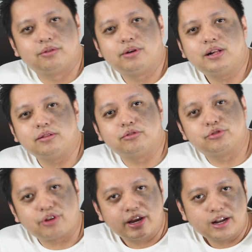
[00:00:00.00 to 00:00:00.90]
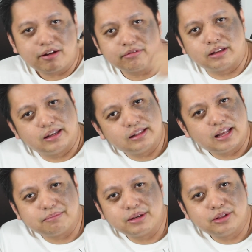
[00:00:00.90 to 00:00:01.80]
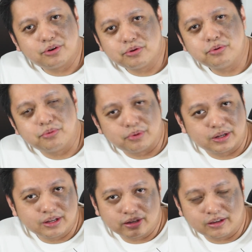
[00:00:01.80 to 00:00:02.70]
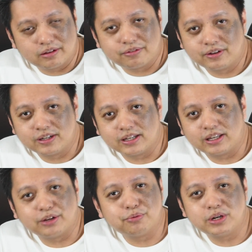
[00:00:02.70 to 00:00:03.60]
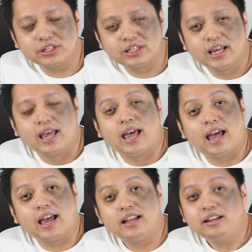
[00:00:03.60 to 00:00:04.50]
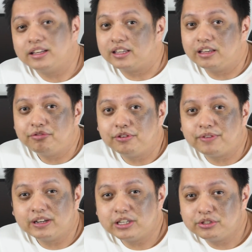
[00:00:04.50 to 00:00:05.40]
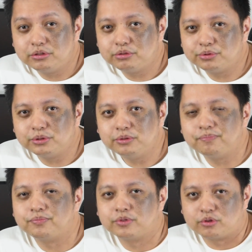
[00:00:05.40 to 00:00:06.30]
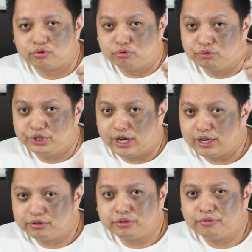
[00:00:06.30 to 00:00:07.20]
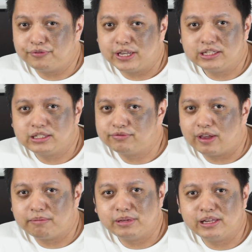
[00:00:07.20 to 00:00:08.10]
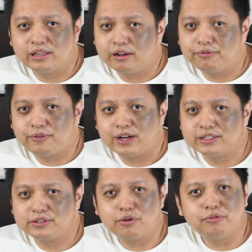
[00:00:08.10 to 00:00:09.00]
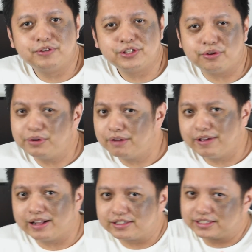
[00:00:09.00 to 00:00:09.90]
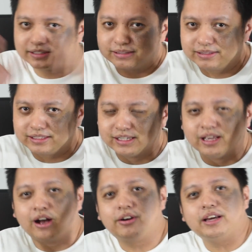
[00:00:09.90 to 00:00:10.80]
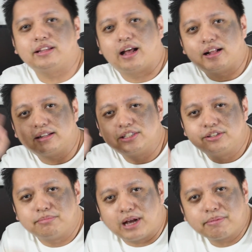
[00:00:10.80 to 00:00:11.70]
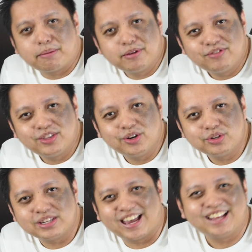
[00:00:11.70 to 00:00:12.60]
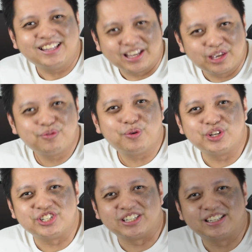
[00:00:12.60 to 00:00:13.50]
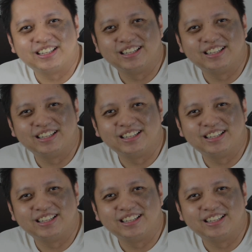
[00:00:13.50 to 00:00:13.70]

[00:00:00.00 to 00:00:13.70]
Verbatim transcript: well try it out and let me know whether if uh, it works and if you find this useful do share it to your friends family loved ones goldfish or whatever else Alright, I'll see you in my upcoming videos and thank you for watching.